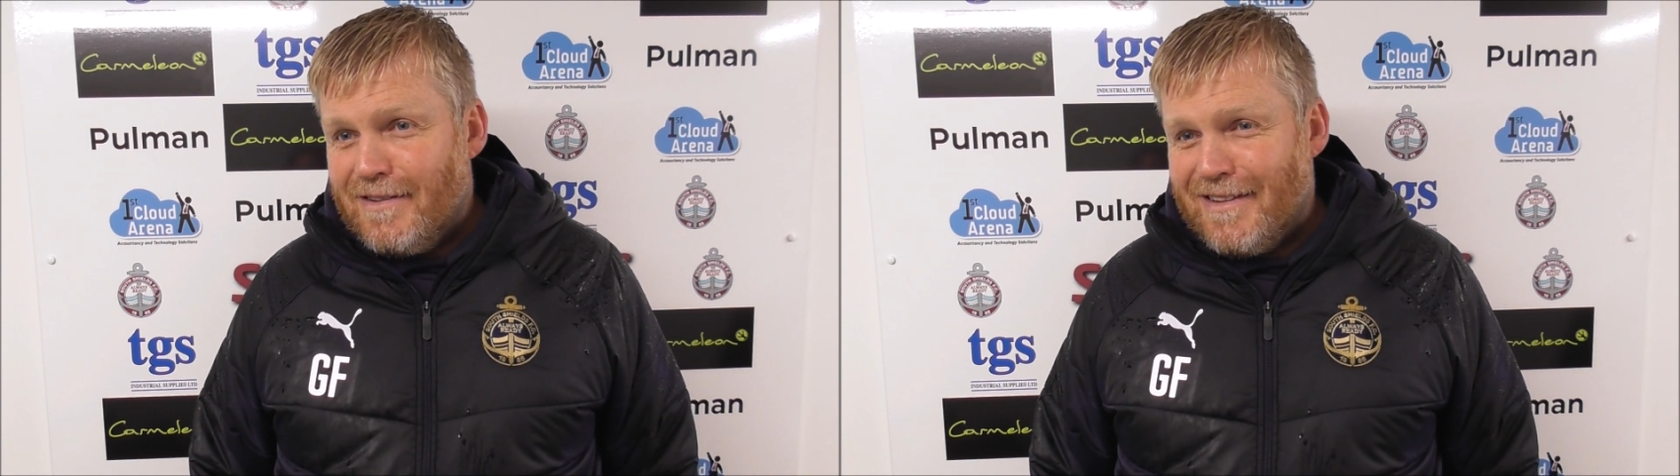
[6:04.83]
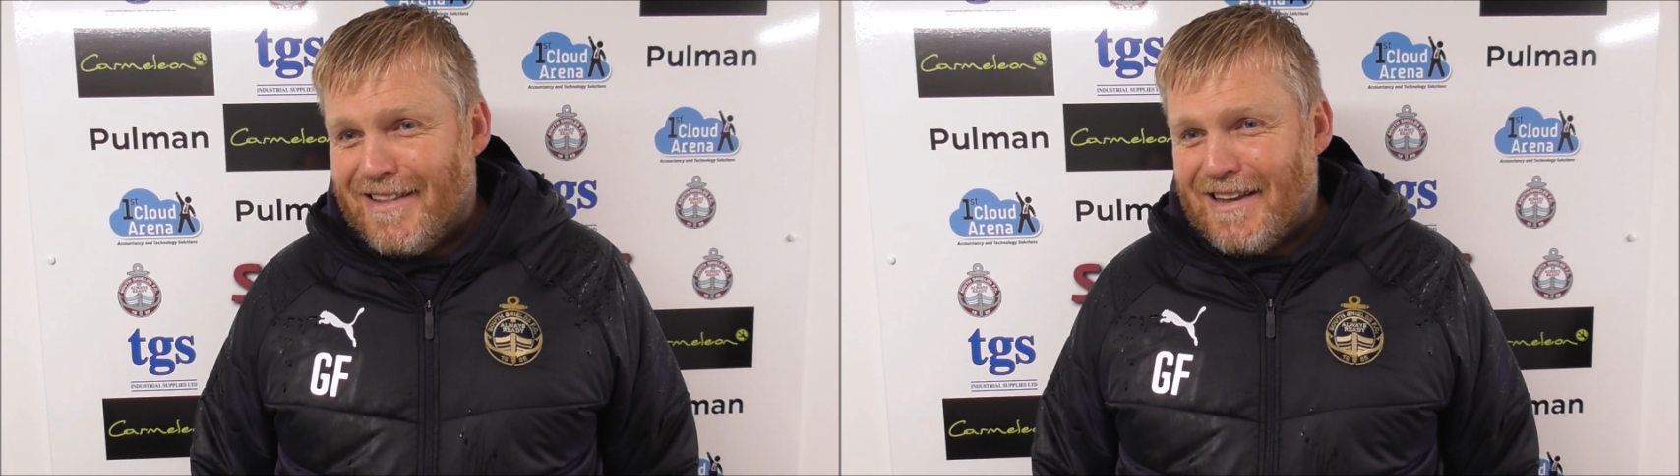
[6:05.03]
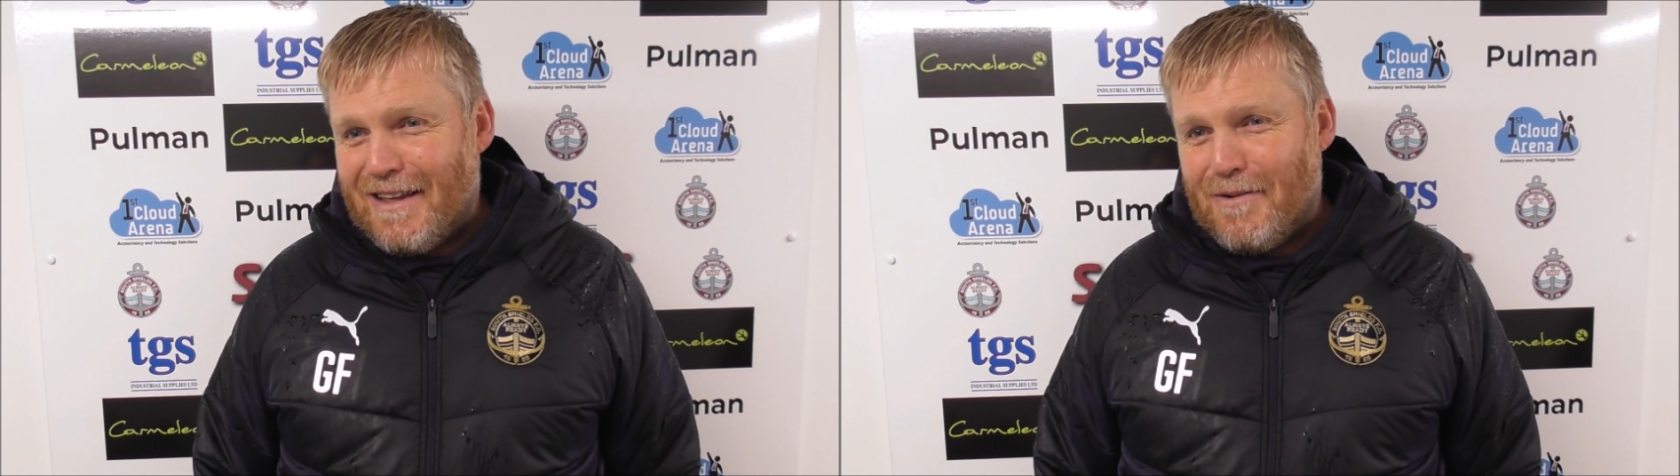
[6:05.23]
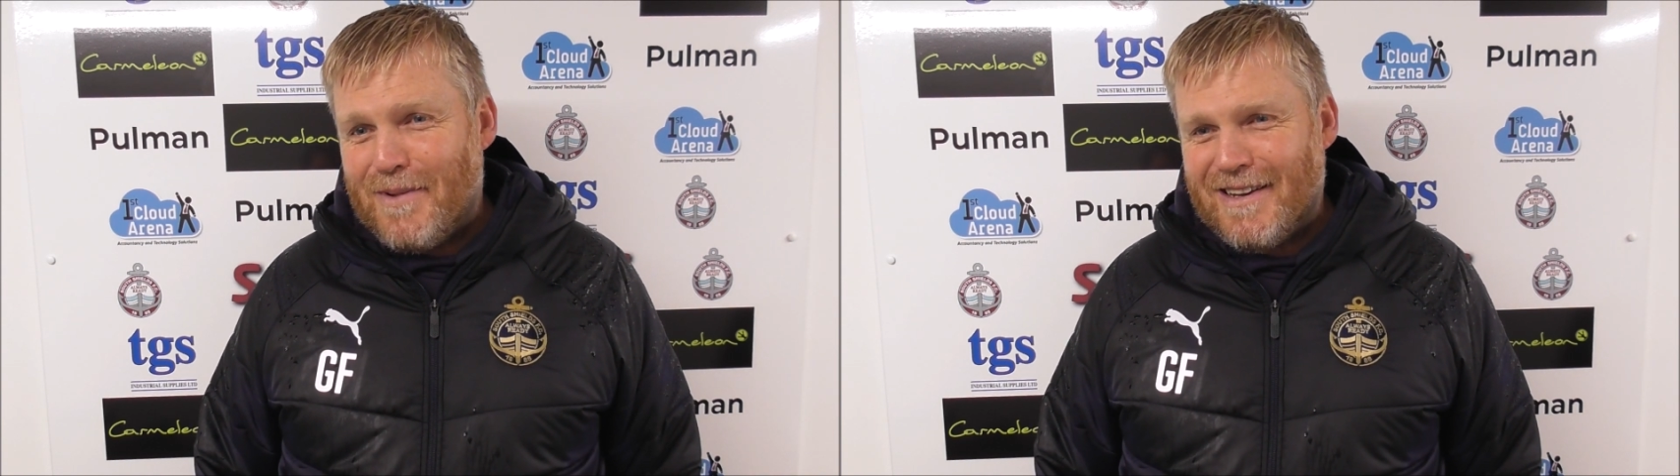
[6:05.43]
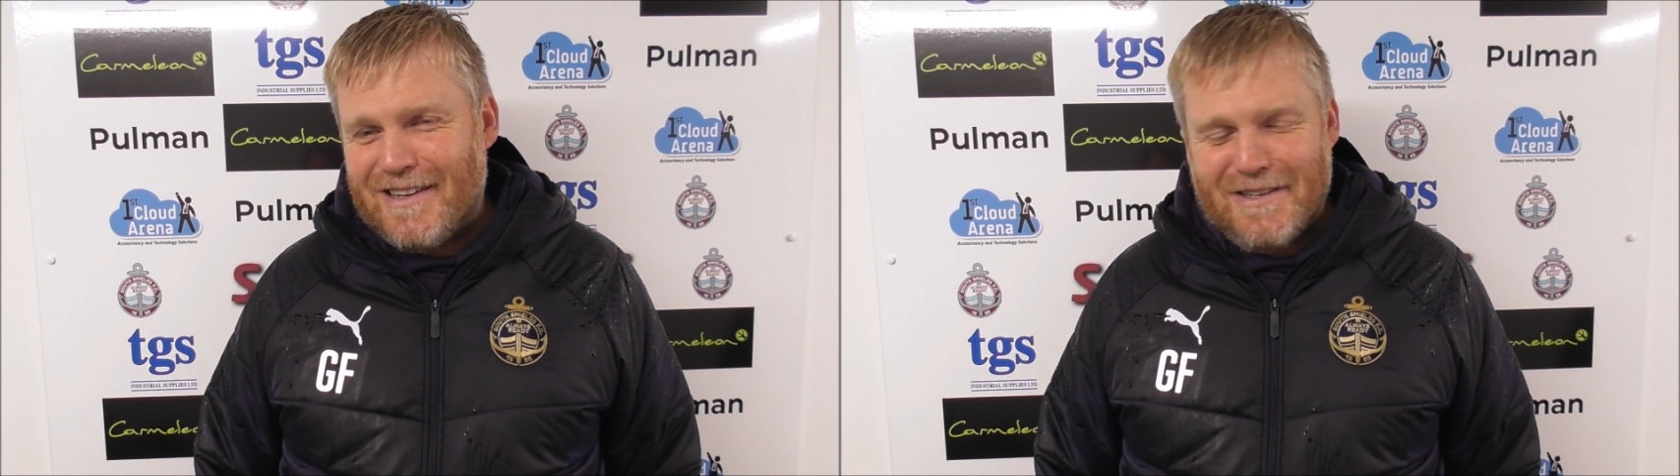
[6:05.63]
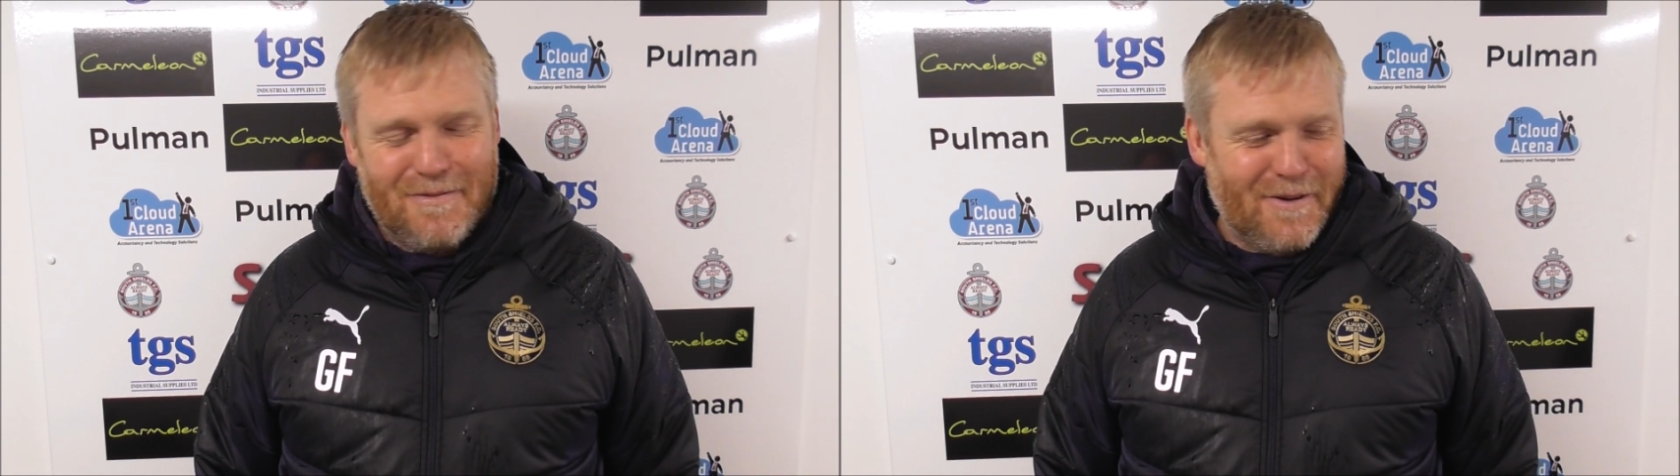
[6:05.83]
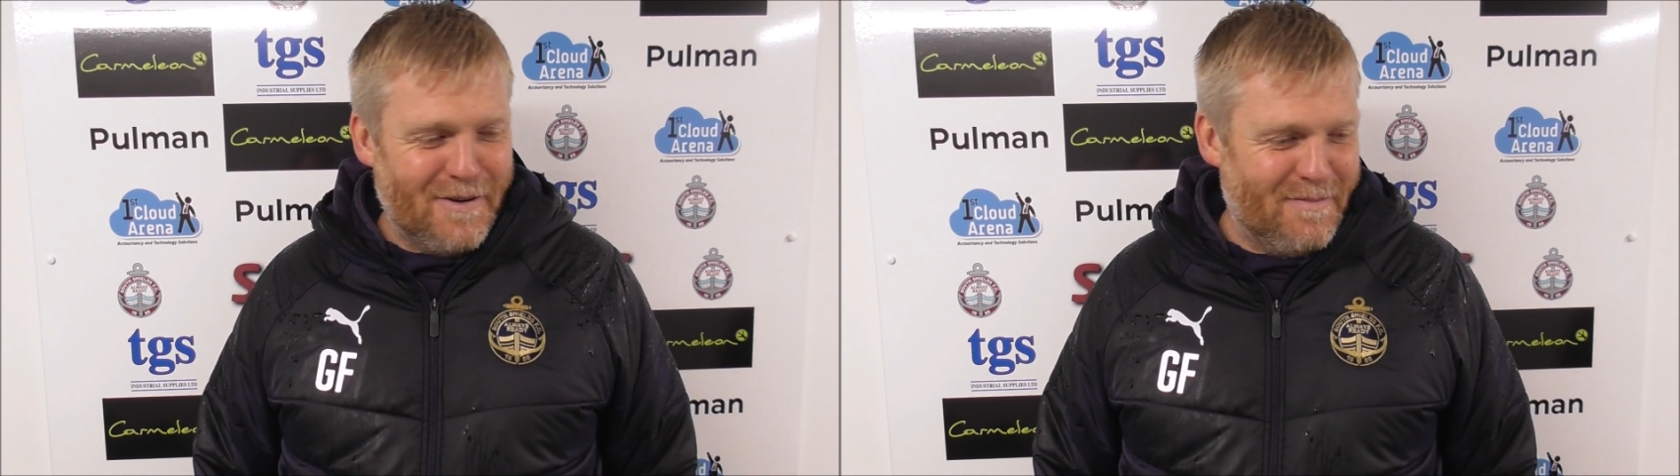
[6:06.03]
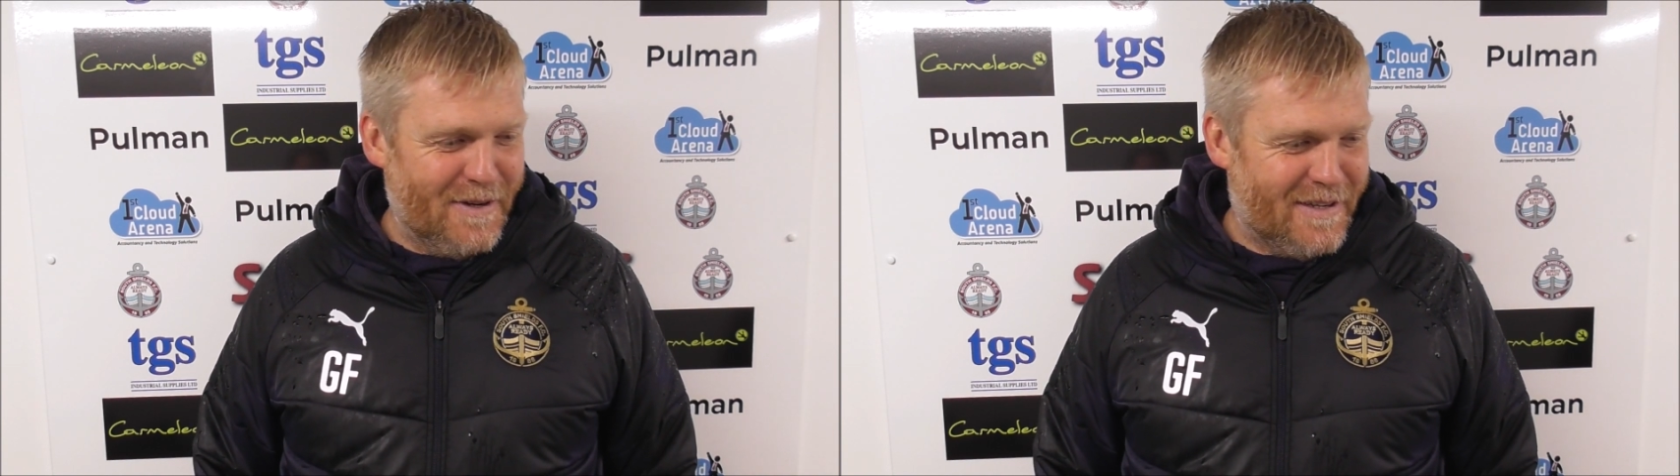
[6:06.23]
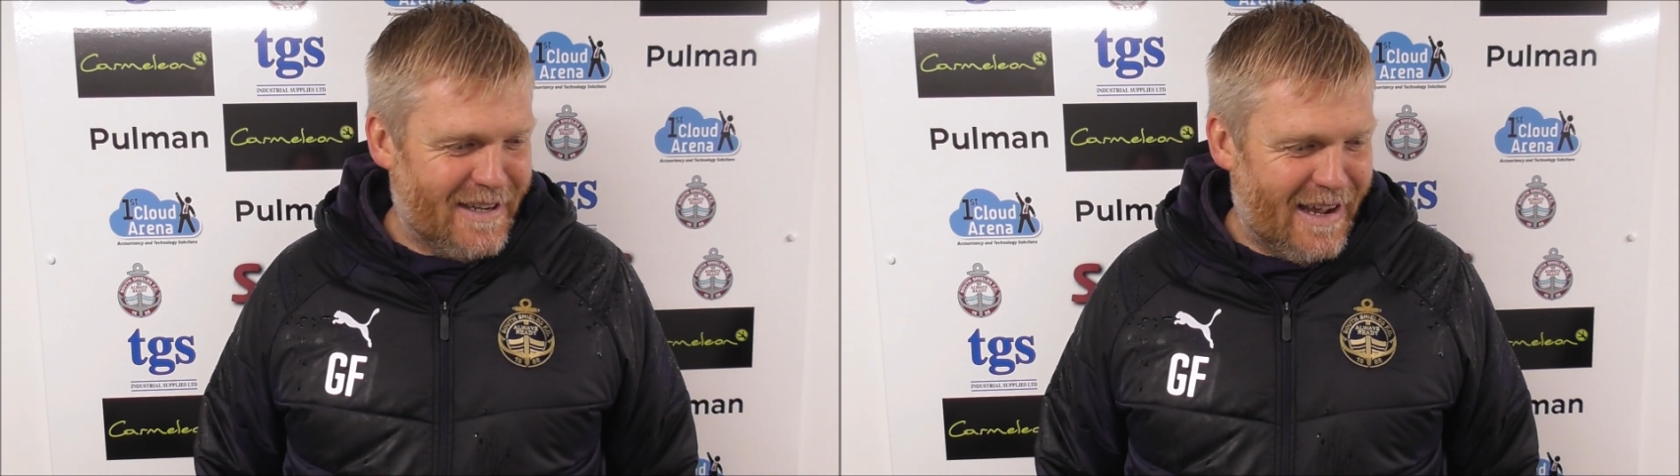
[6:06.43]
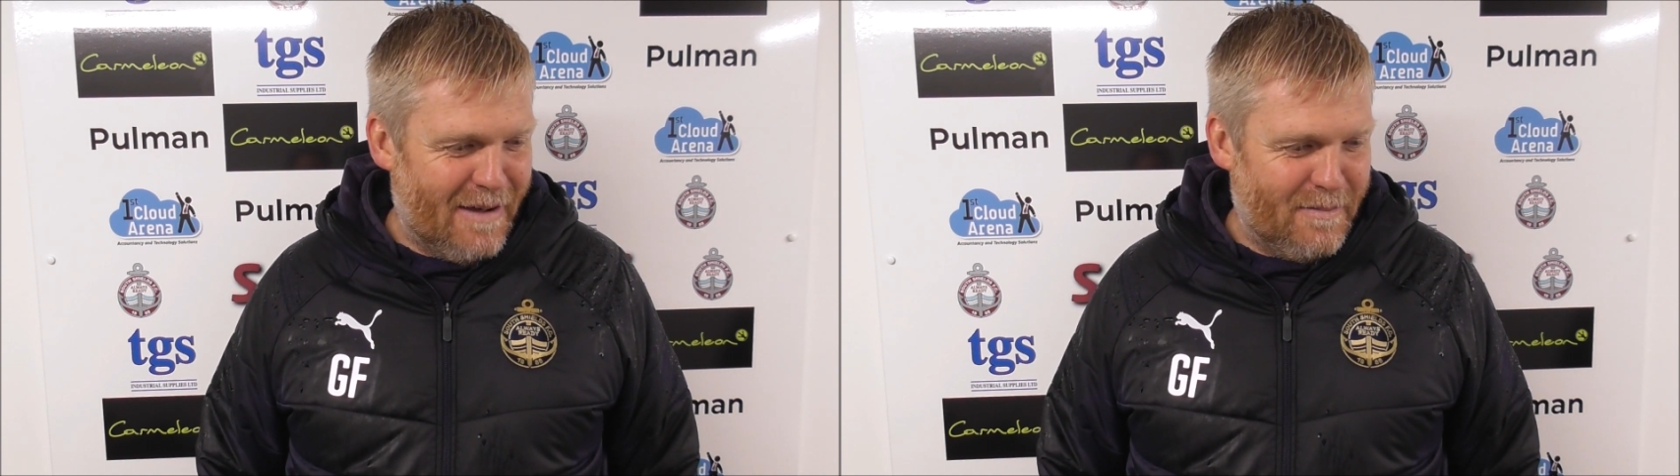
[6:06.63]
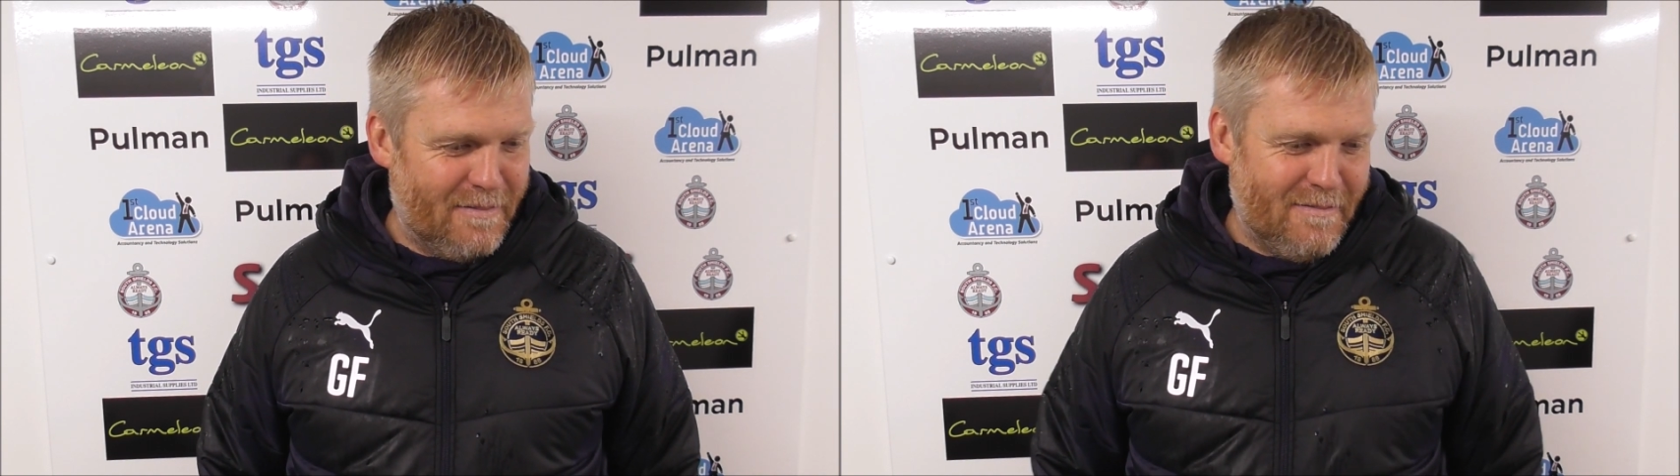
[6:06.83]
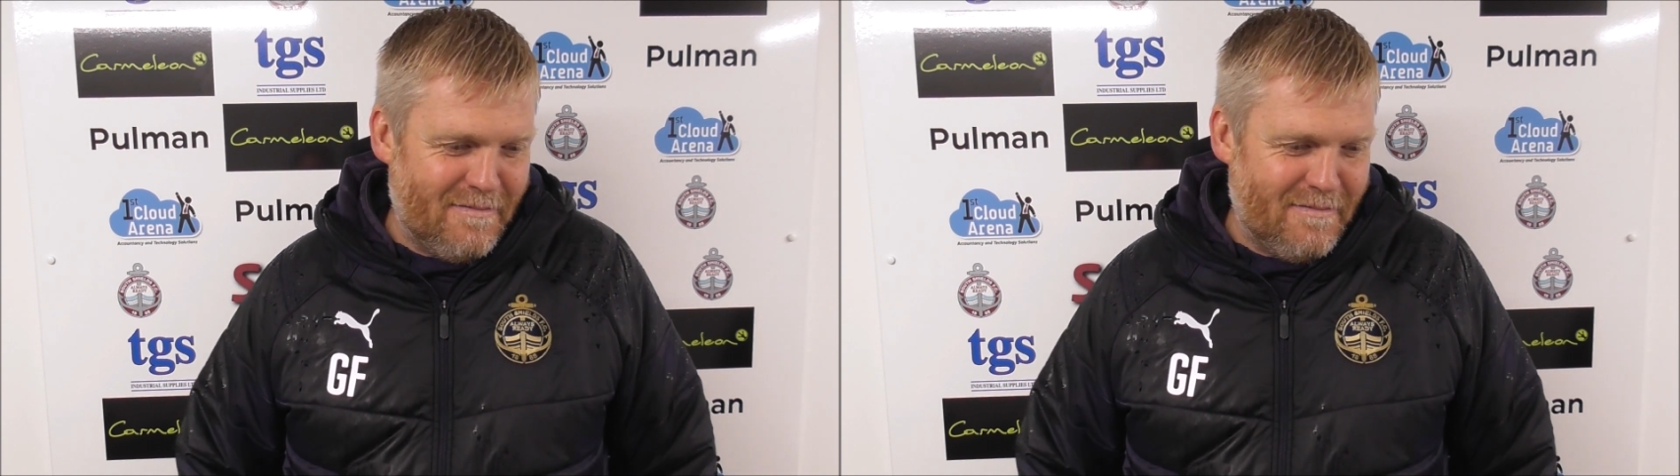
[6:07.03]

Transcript: I think that would be a decent one. But I